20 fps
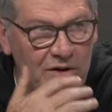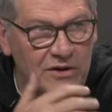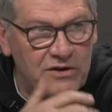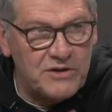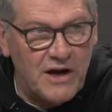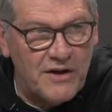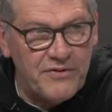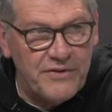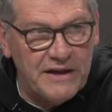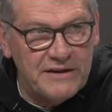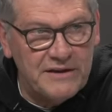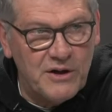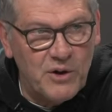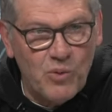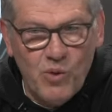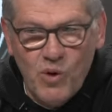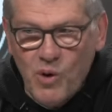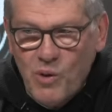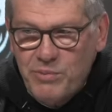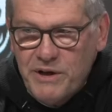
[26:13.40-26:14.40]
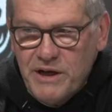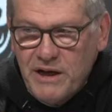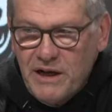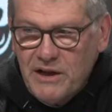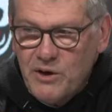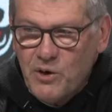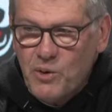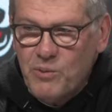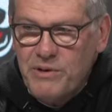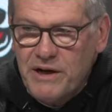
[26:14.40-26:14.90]
So I think there will be a
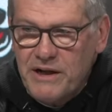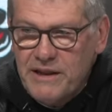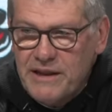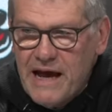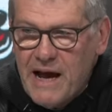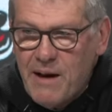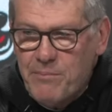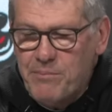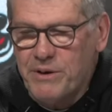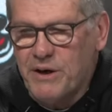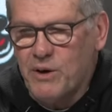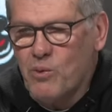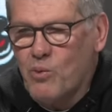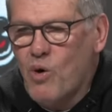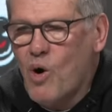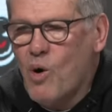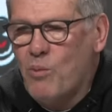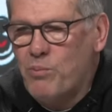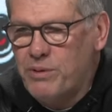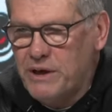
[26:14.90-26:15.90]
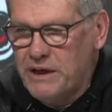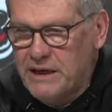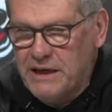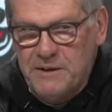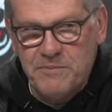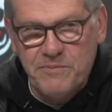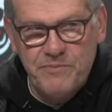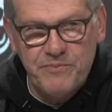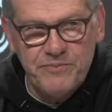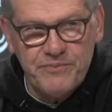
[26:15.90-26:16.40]
little bit of that, but it won't
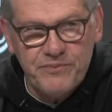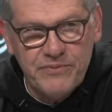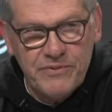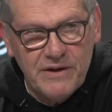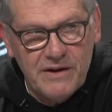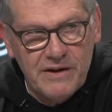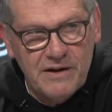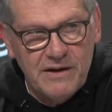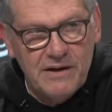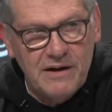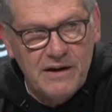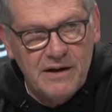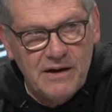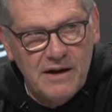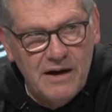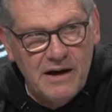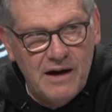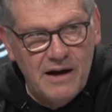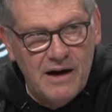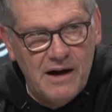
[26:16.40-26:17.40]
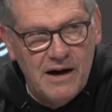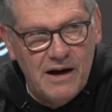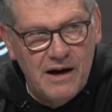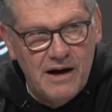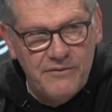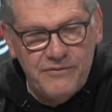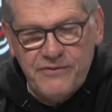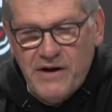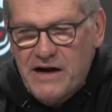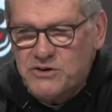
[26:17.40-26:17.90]
be.
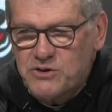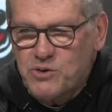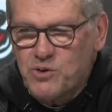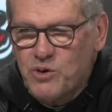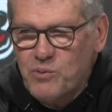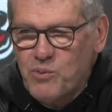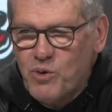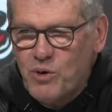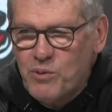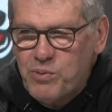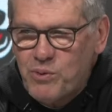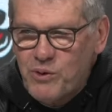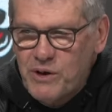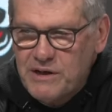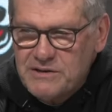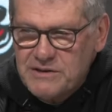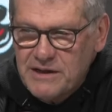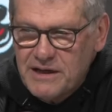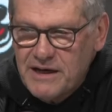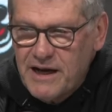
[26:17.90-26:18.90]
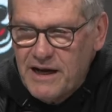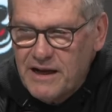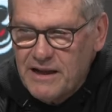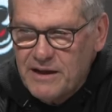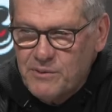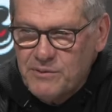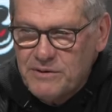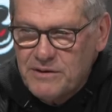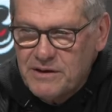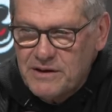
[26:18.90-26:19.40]
If I score more points than
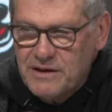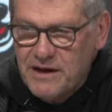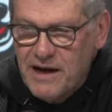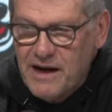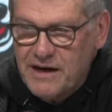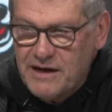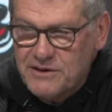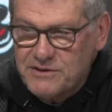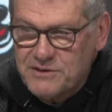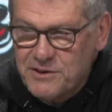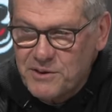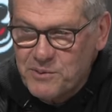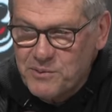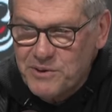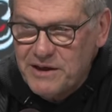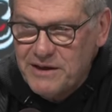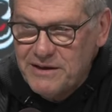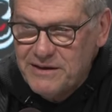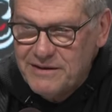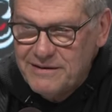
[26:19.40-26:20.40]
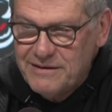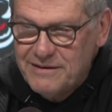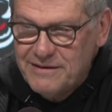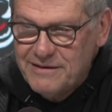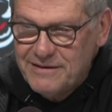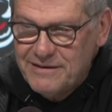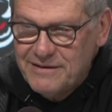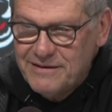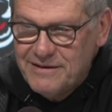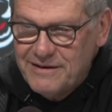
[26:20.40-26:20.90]
Caitlin, Connecticut's going to win.
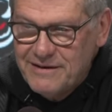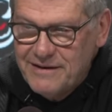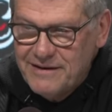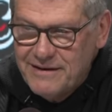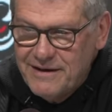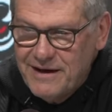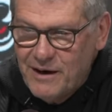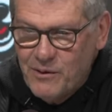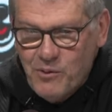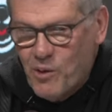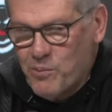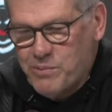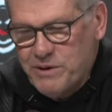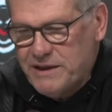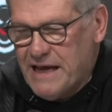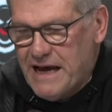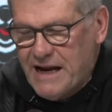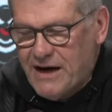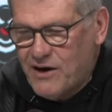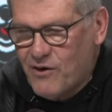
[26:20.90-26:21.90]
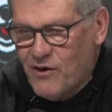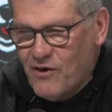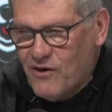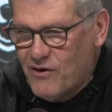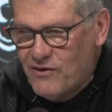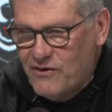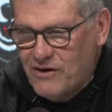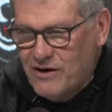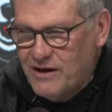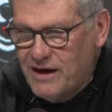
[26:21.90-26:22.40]
It won't be that at all.
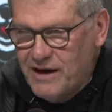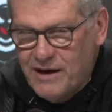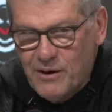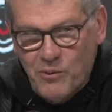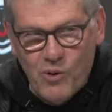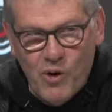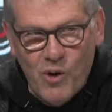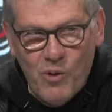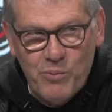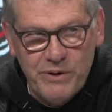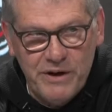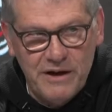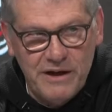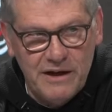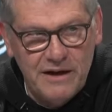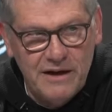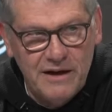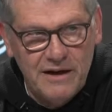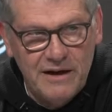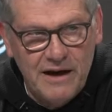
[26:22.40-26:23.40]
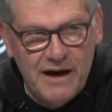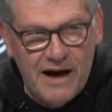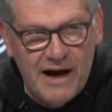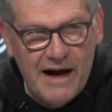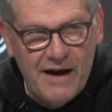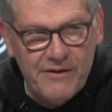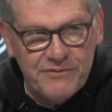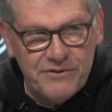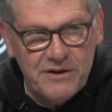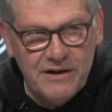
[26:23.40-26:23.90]
And it won't be, I
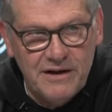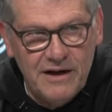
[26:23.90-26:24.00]
have